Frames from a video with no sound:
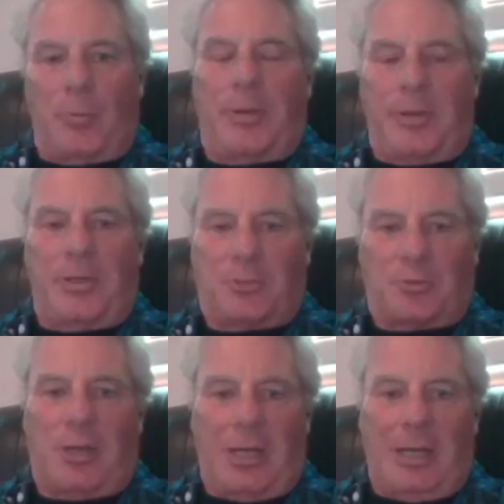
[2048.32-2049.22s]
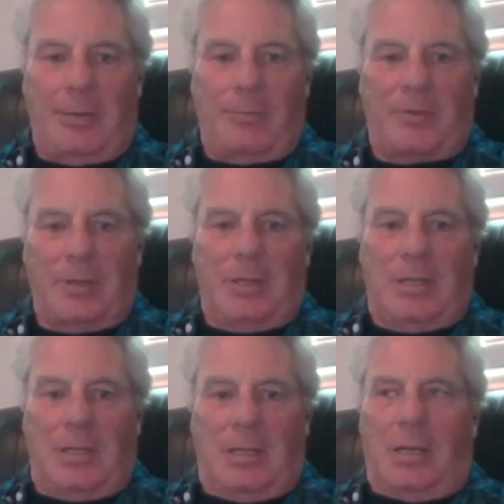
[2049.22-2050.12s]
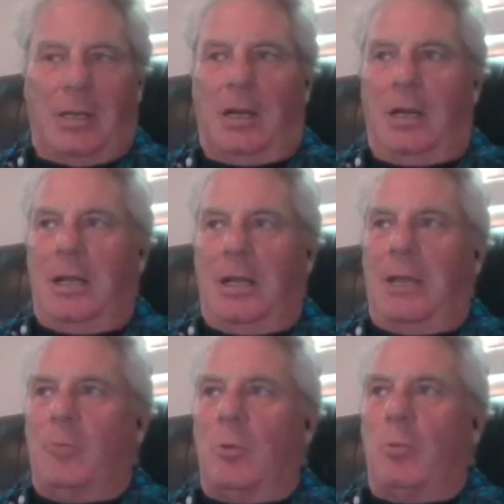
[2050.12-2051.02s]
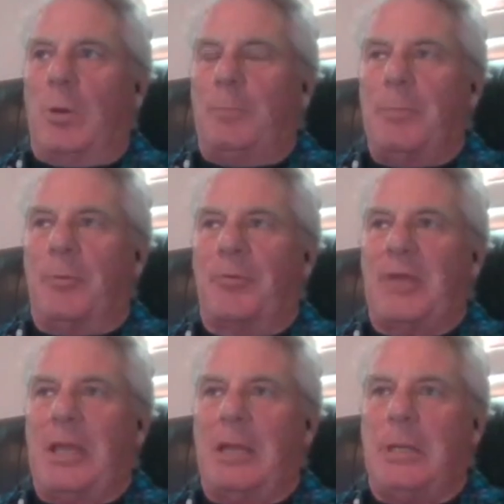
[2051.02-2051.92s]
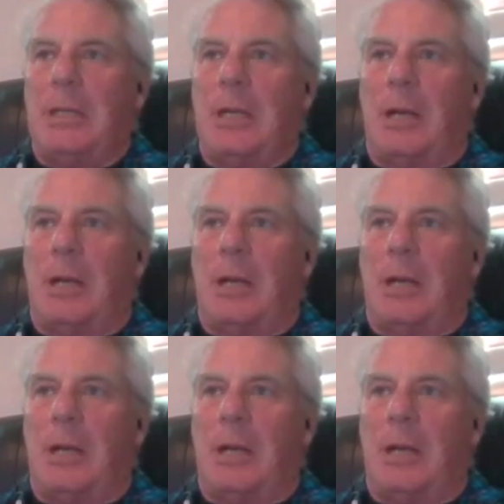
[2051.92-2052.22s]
within their tribes. And when people say to me,